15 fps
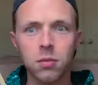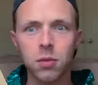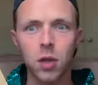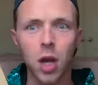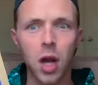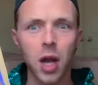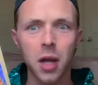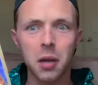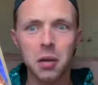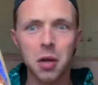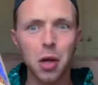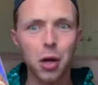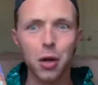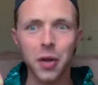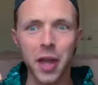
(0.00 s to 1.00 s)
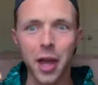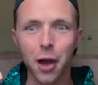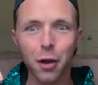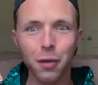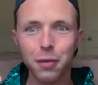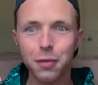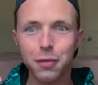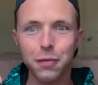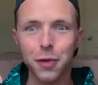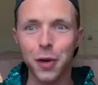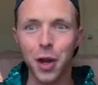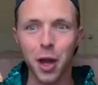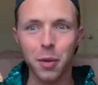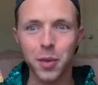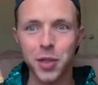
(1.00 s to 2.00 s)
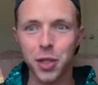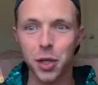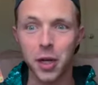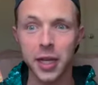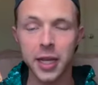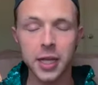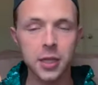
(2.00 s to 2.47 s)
got called out for not returning it.